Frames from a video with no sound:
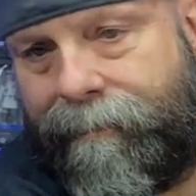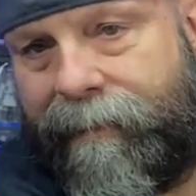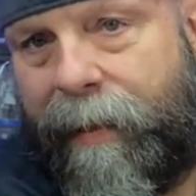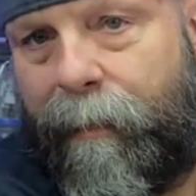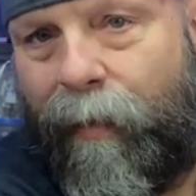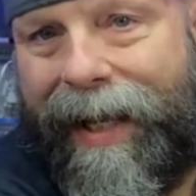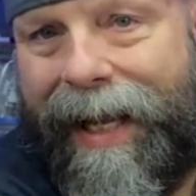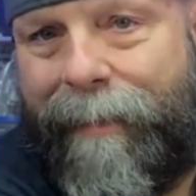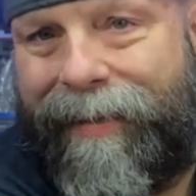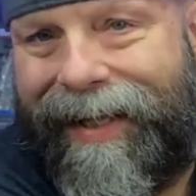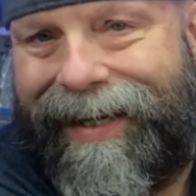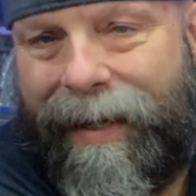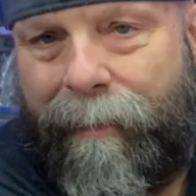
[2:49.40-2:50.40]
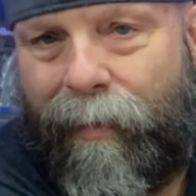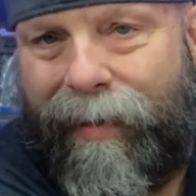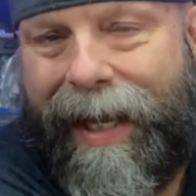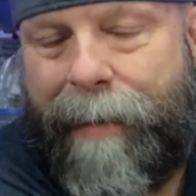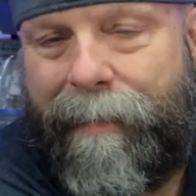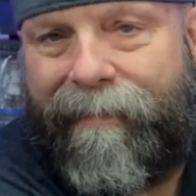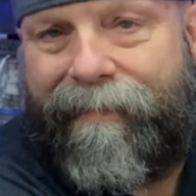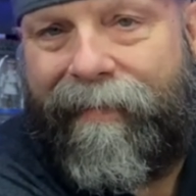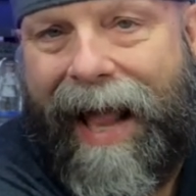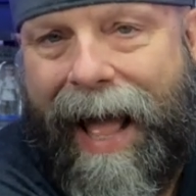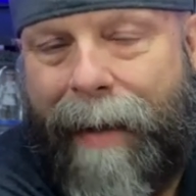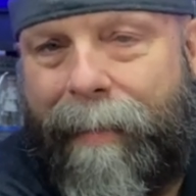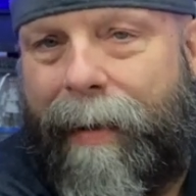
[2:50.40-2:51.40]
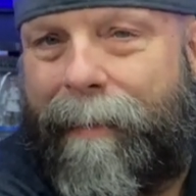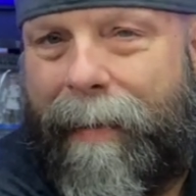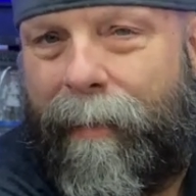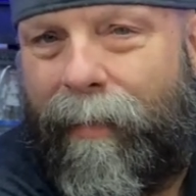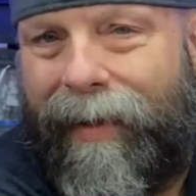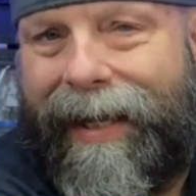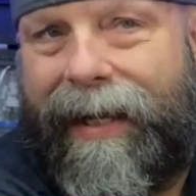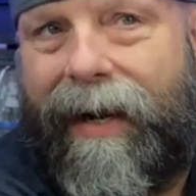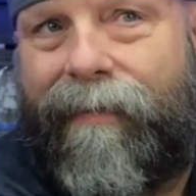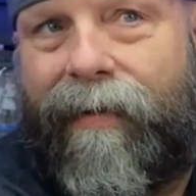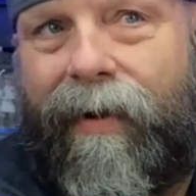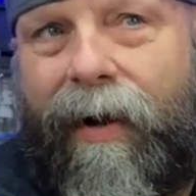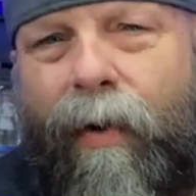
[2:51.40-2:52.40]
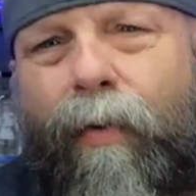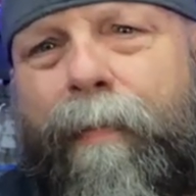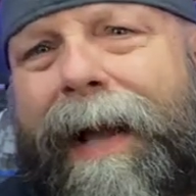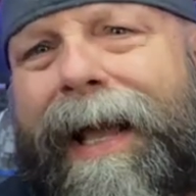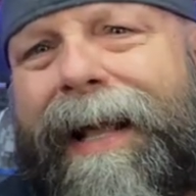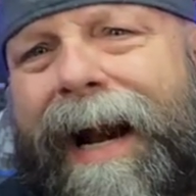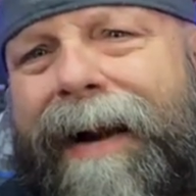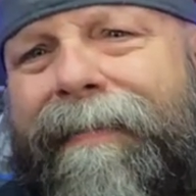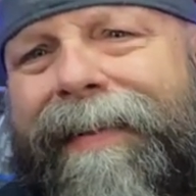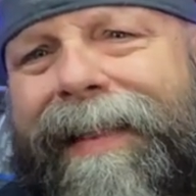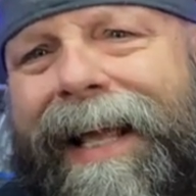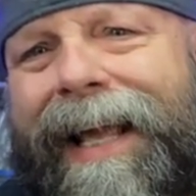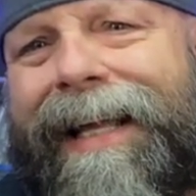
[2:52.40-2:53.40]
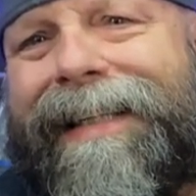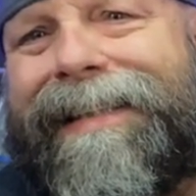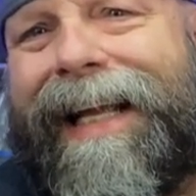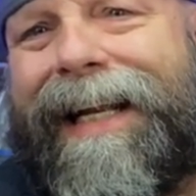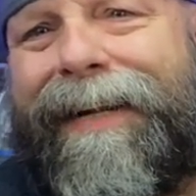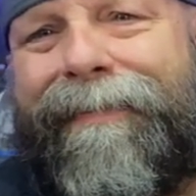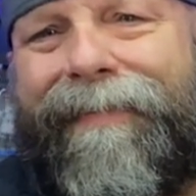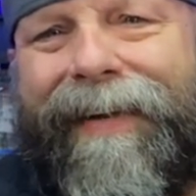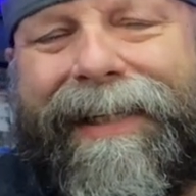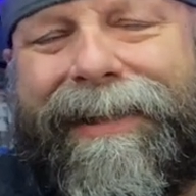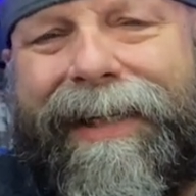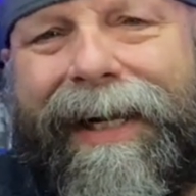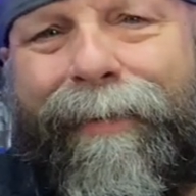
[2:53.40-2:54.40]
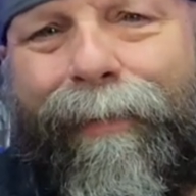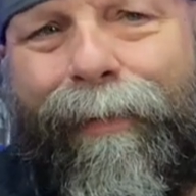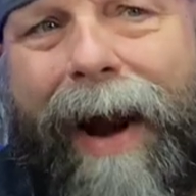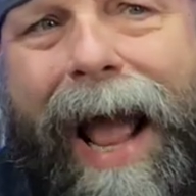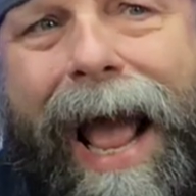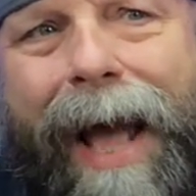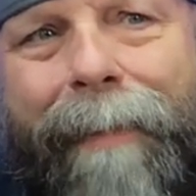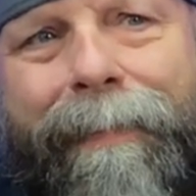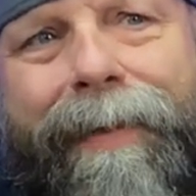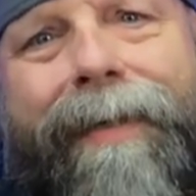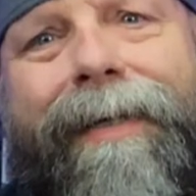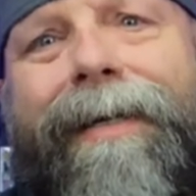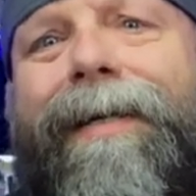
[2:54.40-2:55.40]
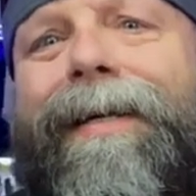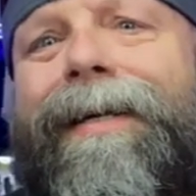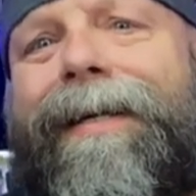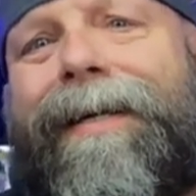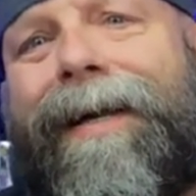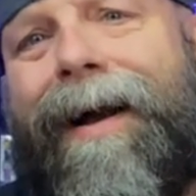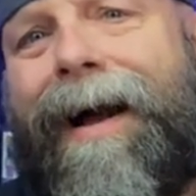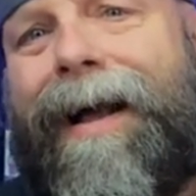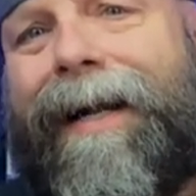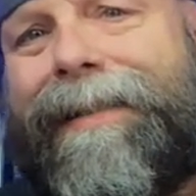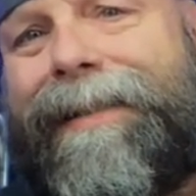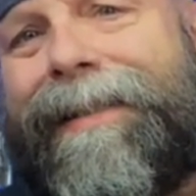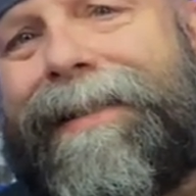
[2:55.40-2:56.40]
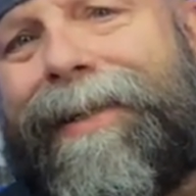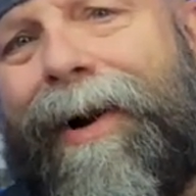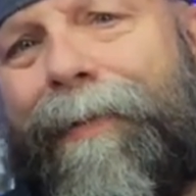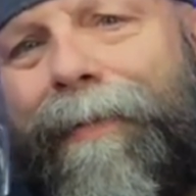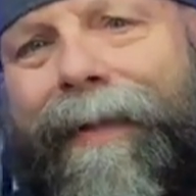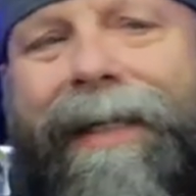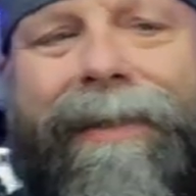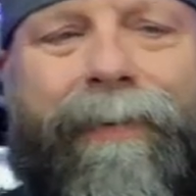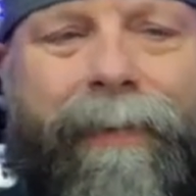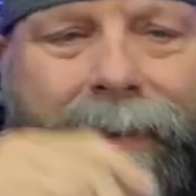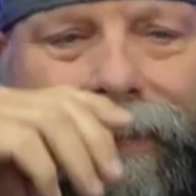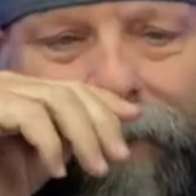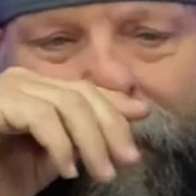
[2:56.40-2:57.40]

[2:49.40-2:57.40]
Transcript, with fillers: I'm gonna keep the. I'm gonna keep a flap up. I'm gonna lean over. Oh man, everything is individually wrapped. All right, let's just start with this one.